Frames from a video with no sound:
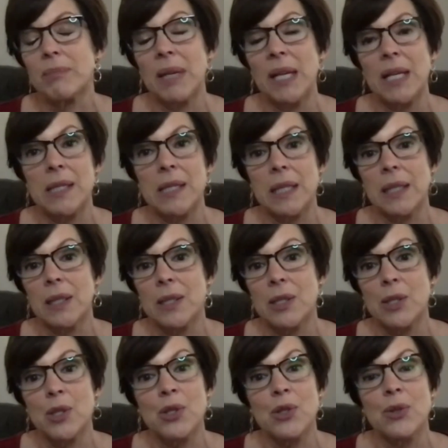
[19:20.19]
amazing because
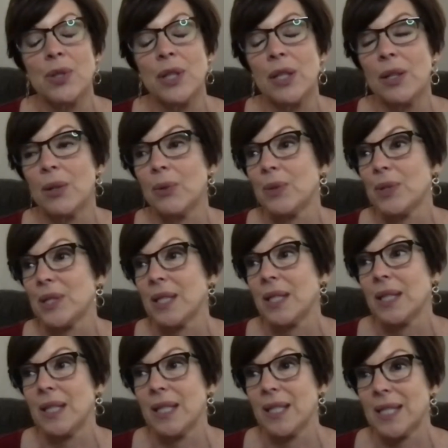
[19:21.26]
the studio was
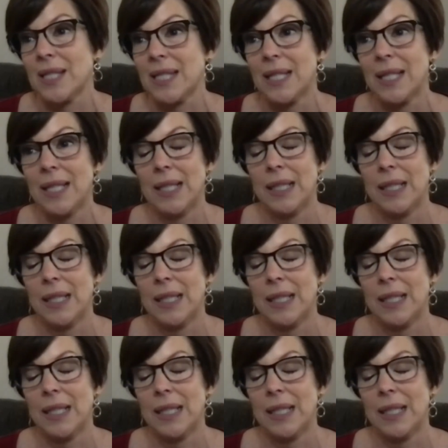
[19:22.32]
in this